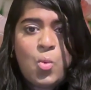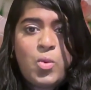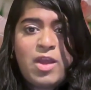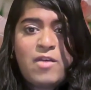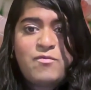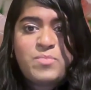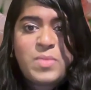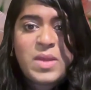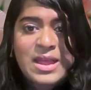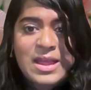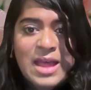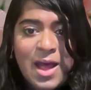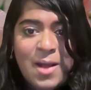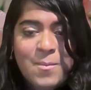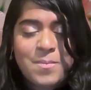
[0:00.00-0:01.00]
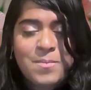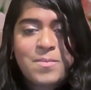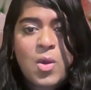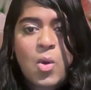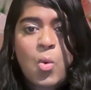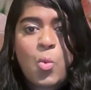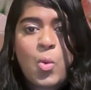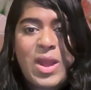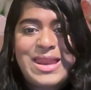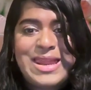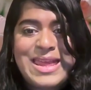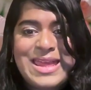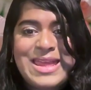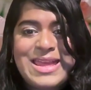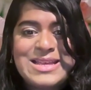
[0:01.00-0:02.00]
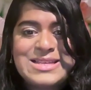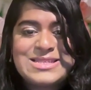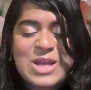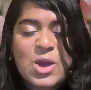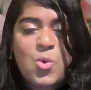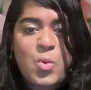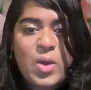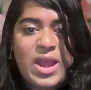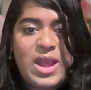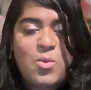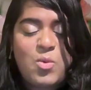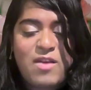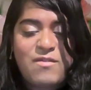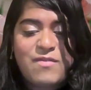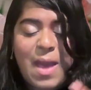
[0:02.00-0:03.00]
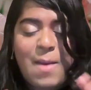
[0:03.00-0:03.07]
we have become when he is away. We have